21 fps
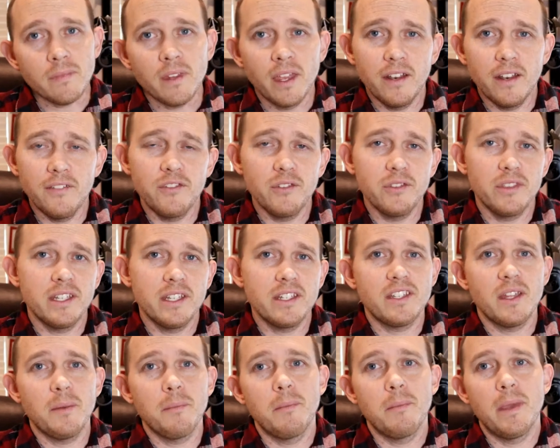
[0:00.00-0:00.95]
and a few
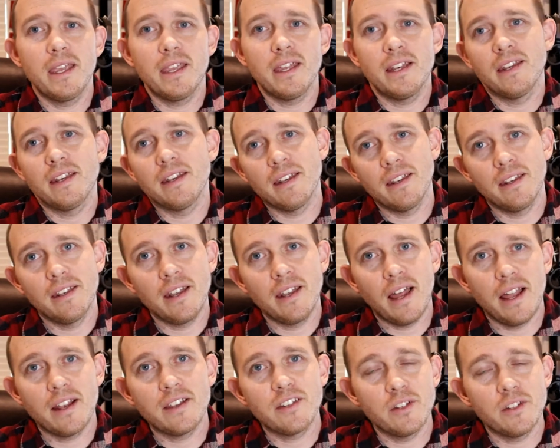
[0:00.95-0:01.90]
things that make it
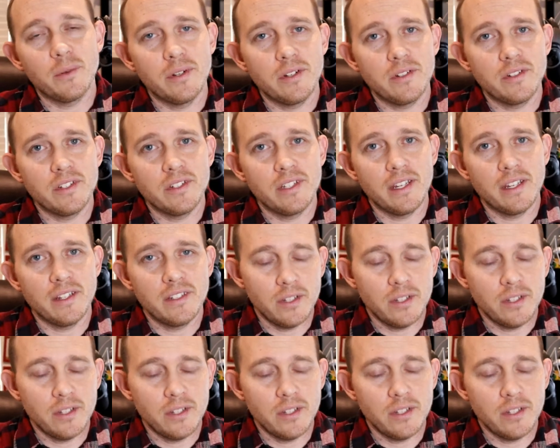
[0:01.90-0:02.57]
not so interesting.